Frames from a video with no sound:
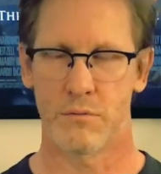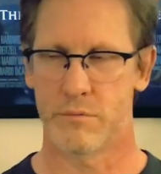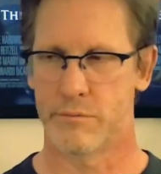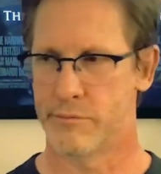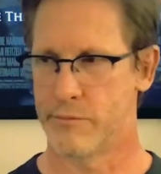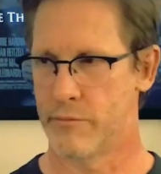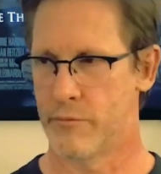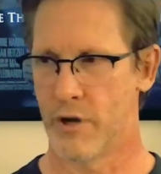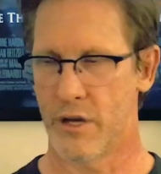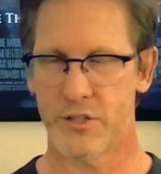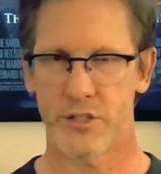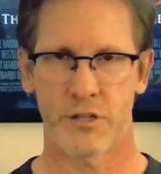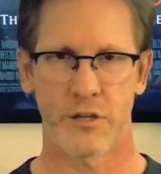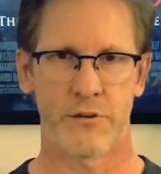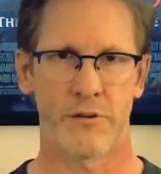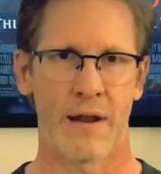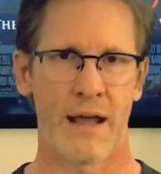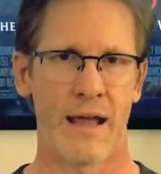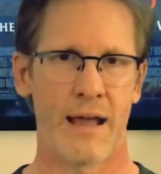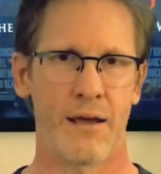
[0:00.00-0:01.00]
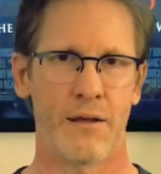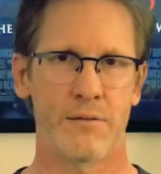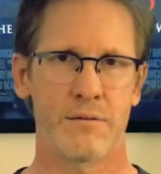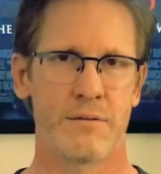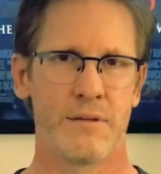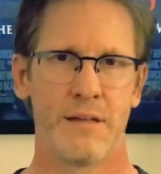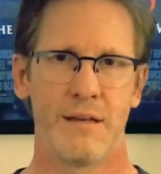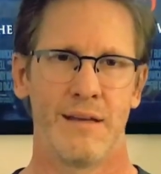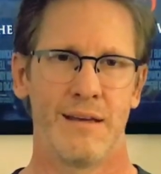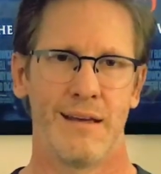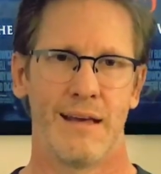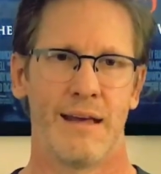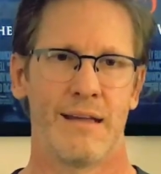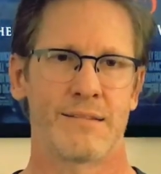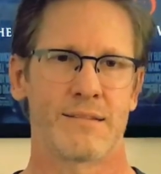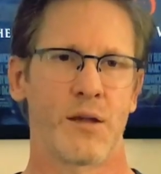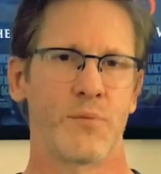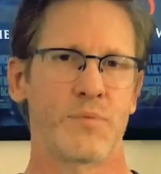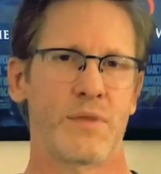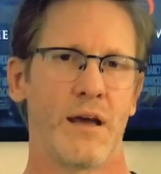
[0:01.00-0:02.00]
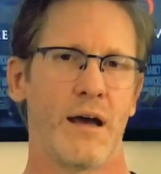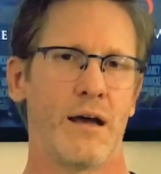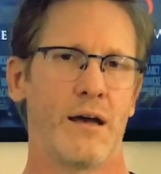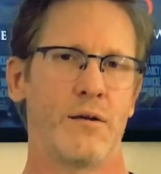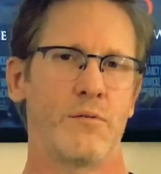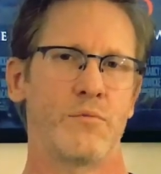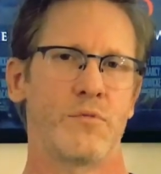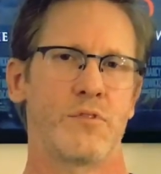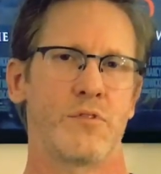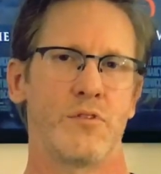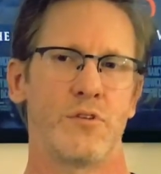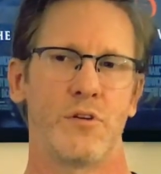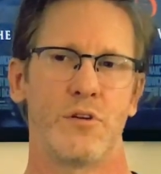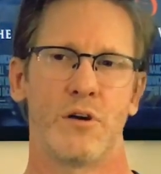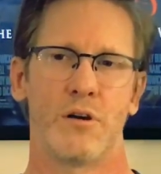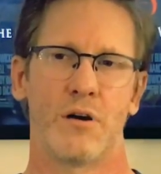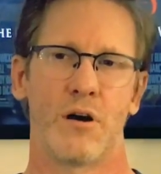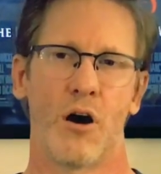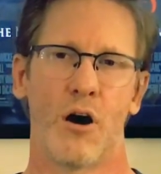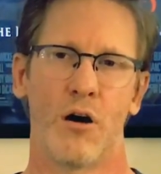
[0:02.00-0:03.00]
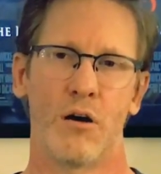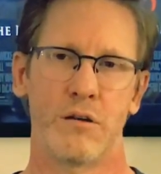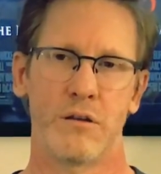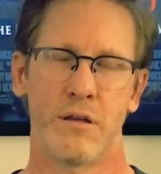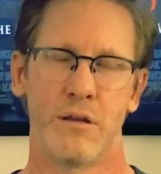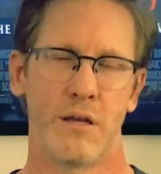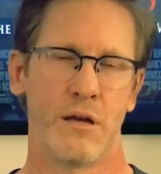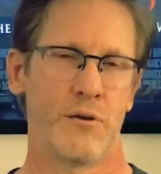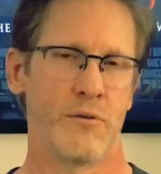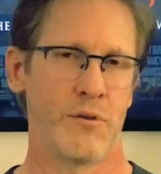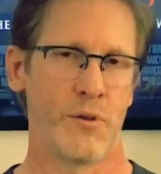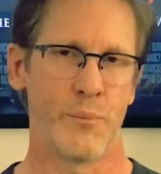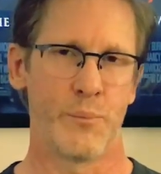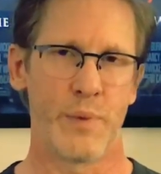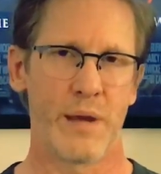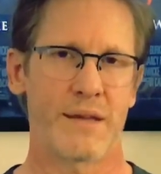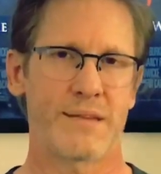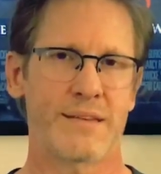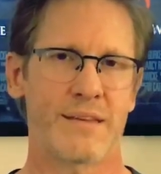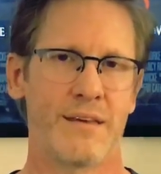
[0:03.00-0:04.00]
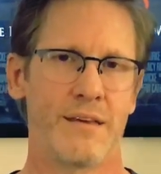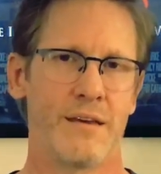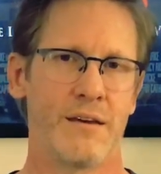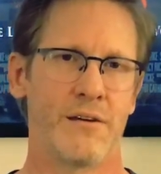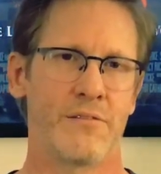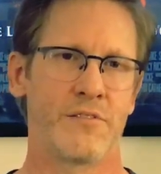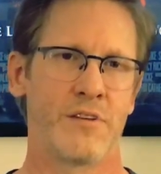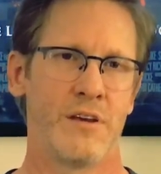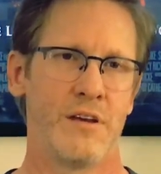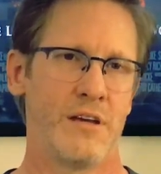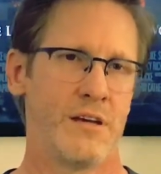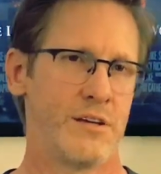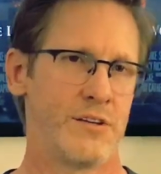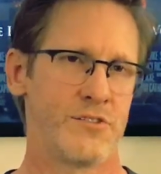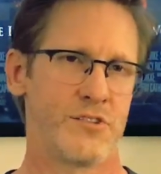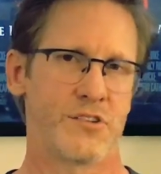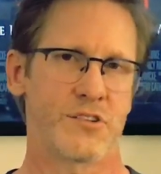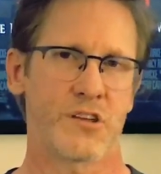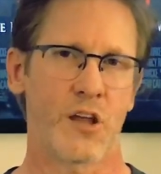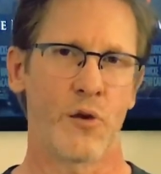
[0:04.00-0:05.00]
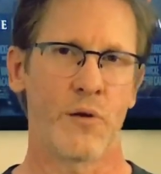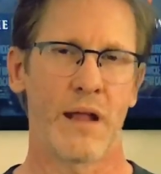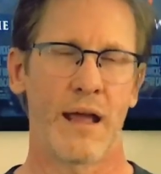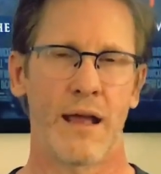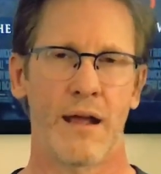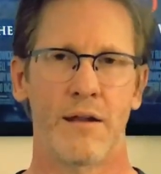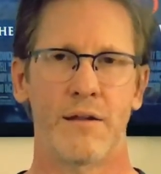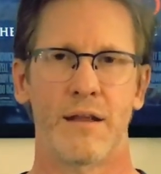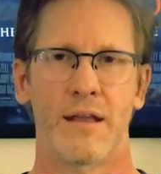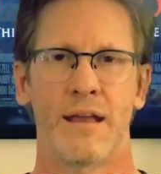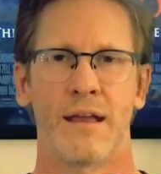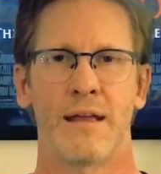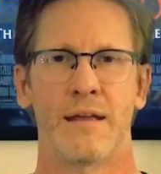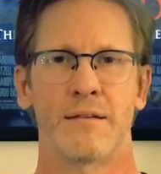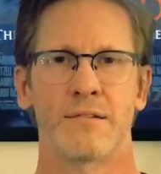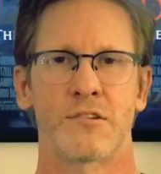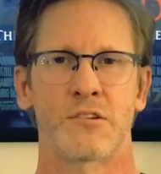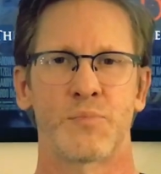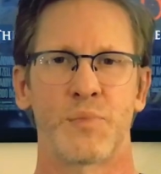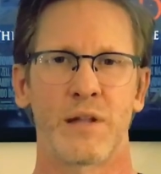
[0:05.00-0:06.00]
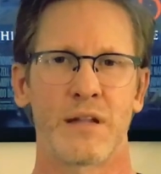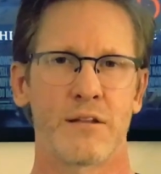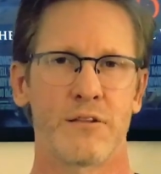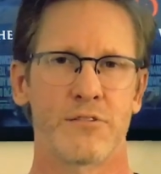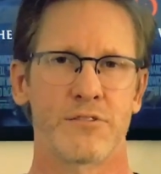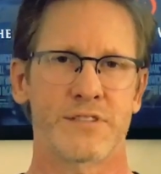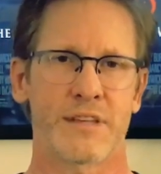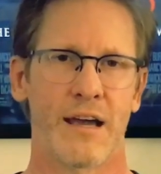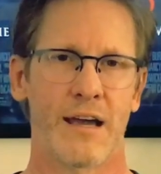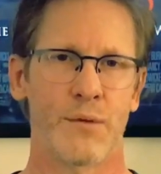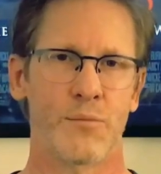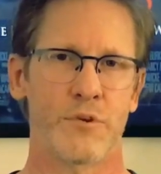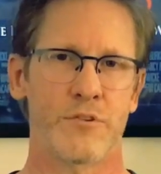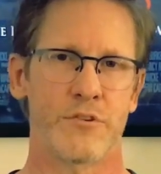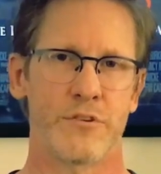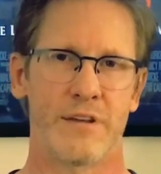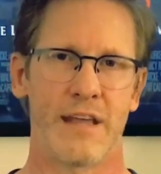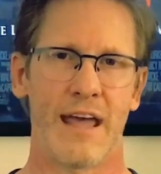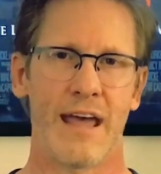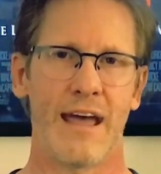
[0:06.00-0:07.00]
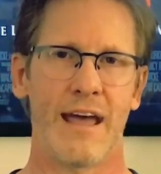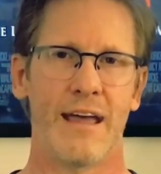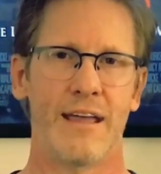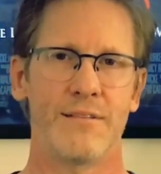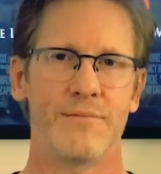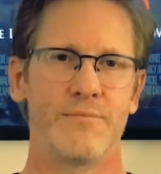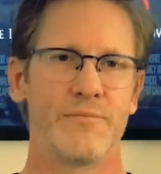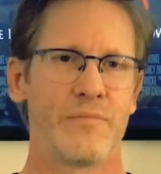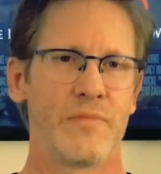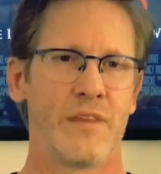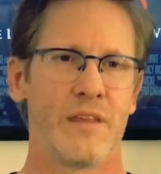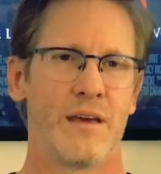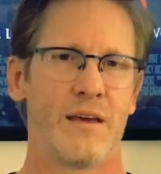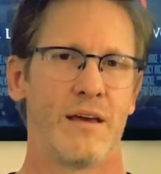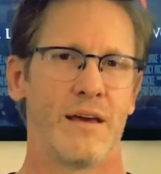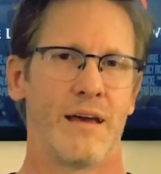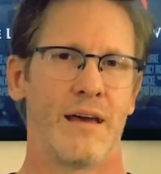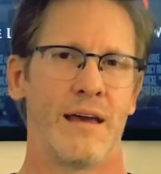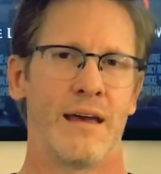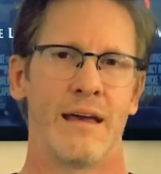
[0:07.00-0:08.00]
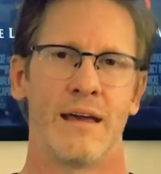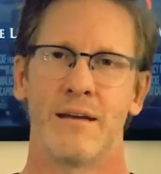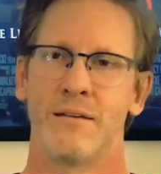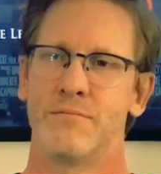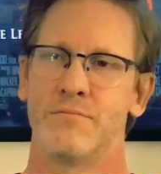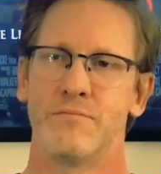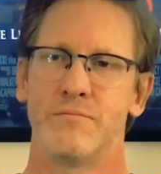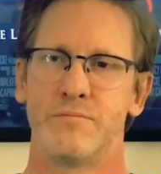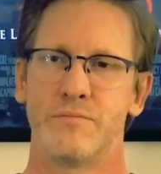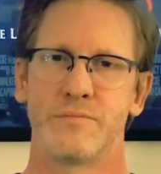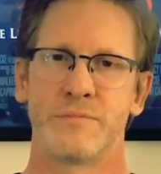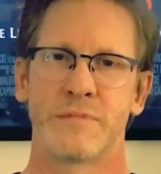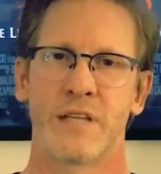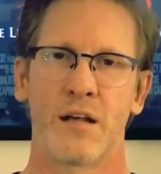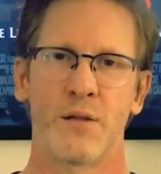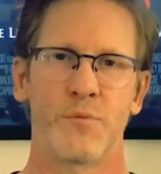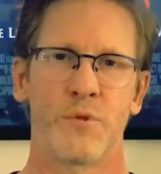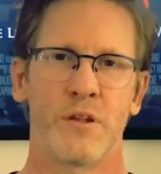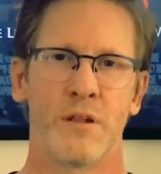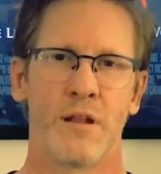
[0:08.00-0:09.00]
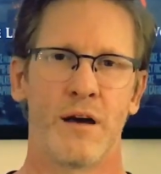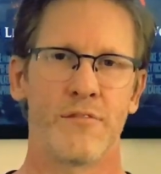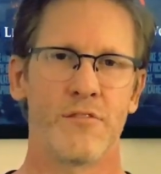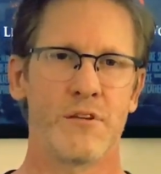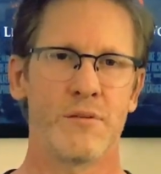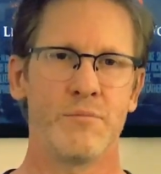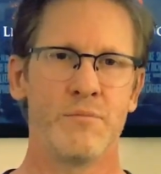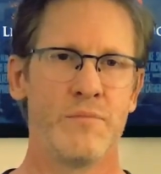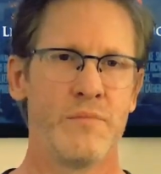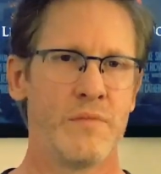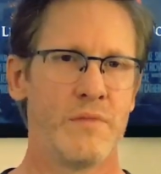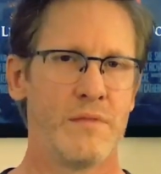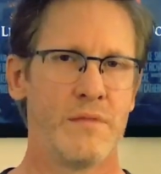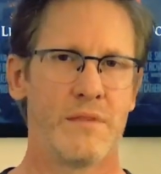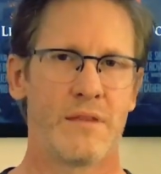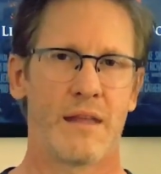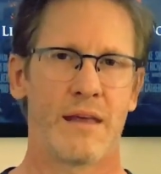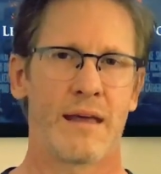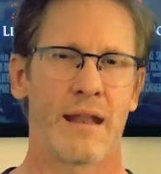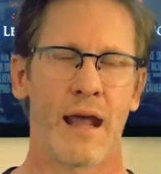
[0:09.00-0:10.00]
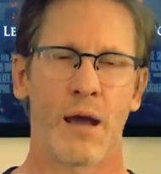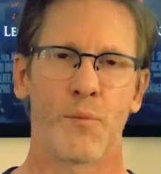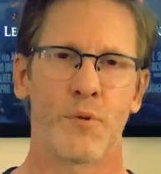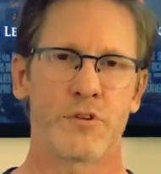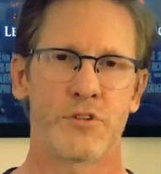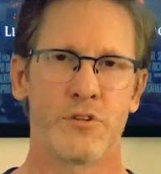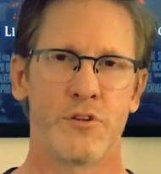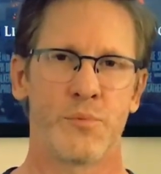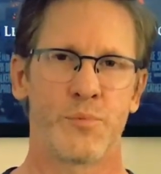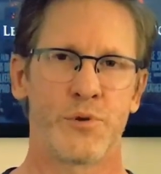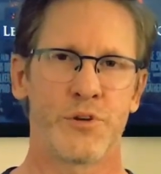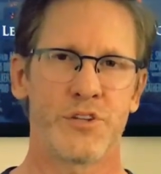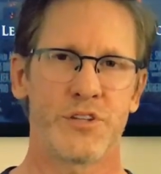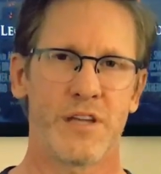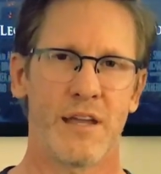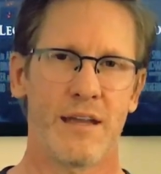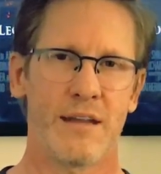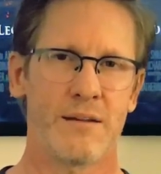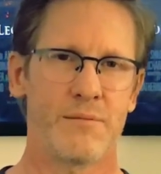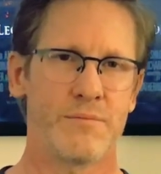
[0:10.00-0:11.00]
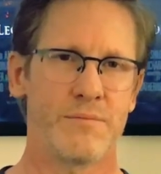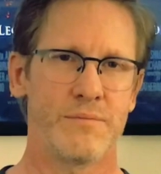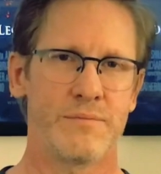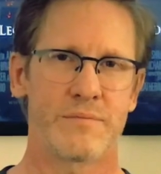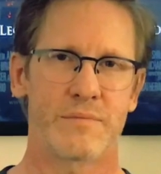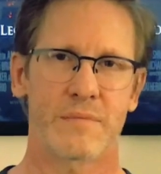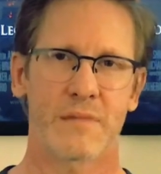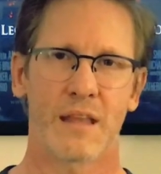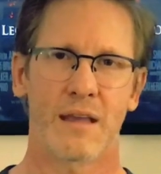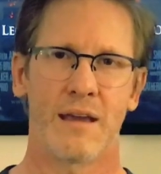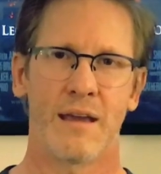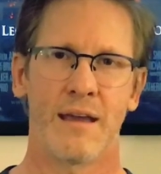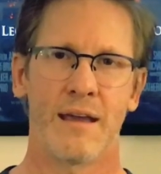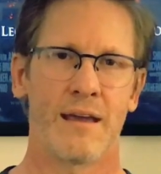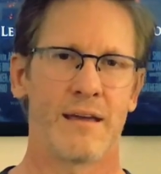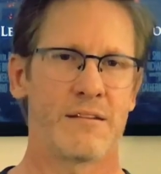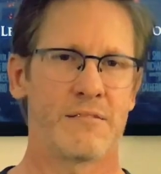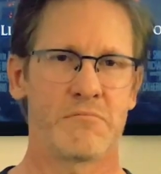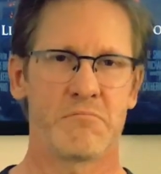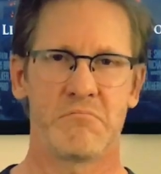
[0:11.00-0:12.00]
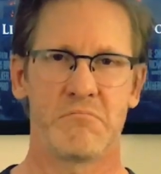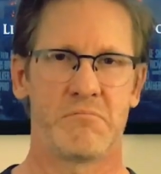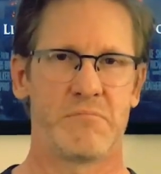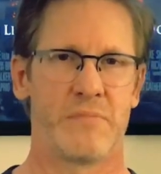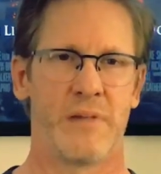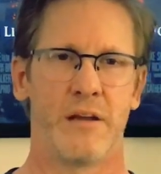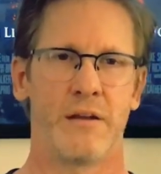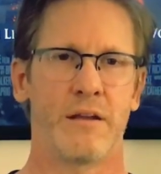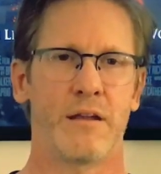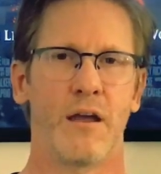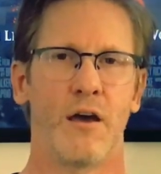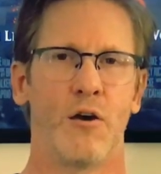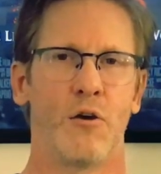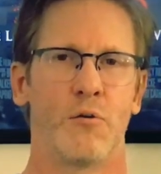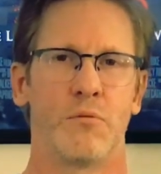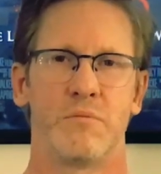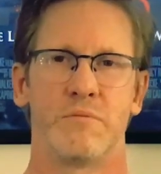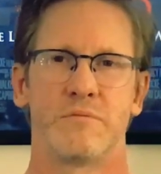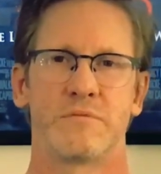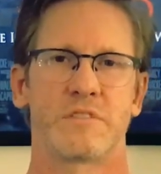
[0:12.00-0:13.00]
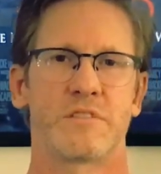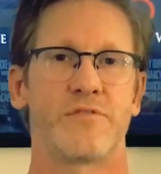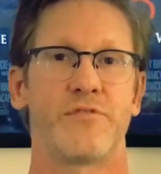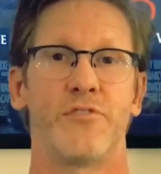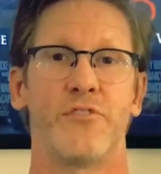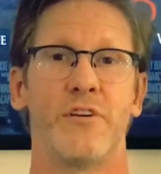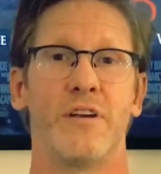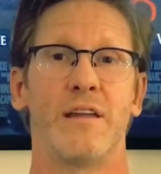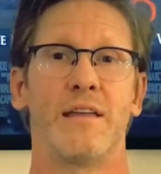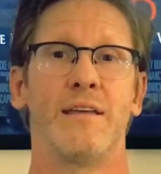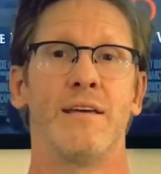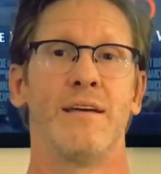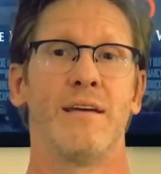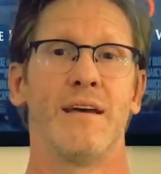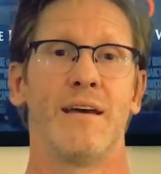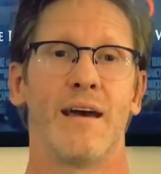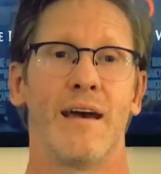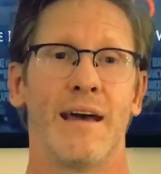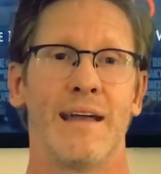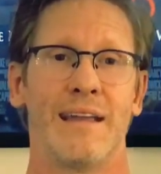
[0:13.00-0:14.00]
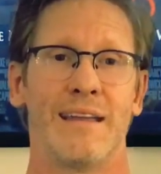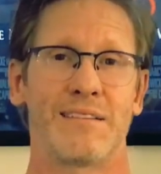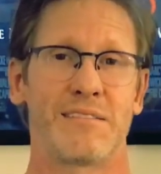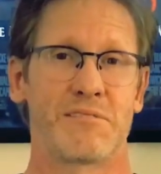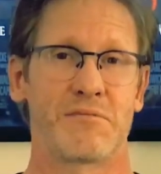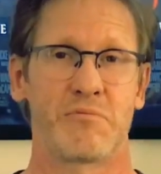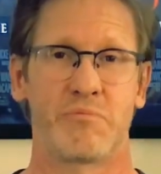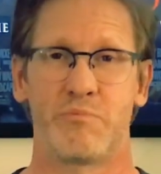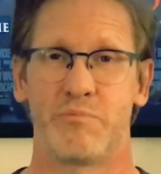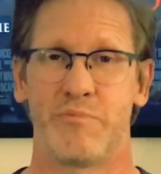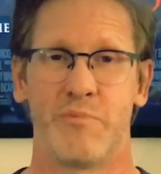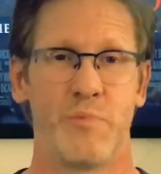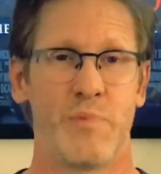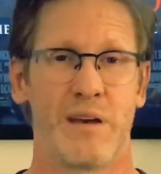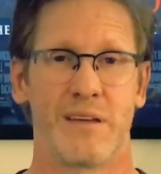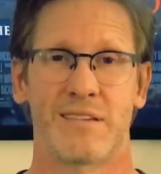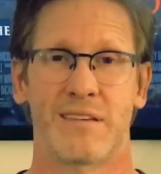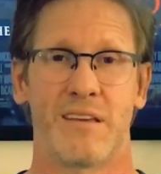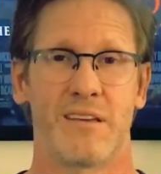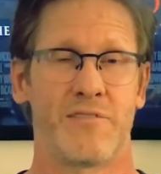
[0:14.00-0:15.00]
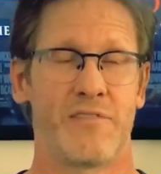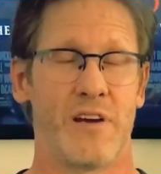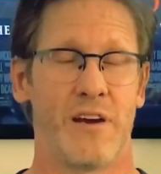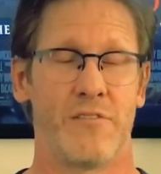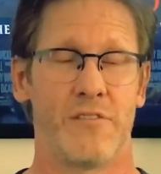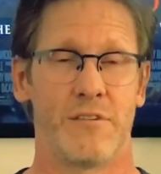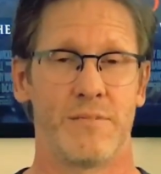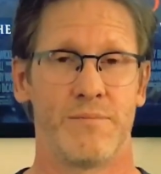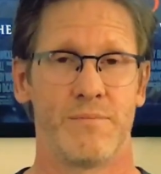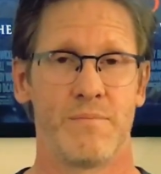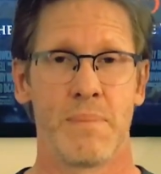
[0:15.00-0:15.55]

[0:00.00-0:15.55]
rushing around, and sometimes, the best gift is just go down and spend a little time with your dad and tell him you love him and how much you appreciate him, and there you go. It's free, and it's the best gift ever.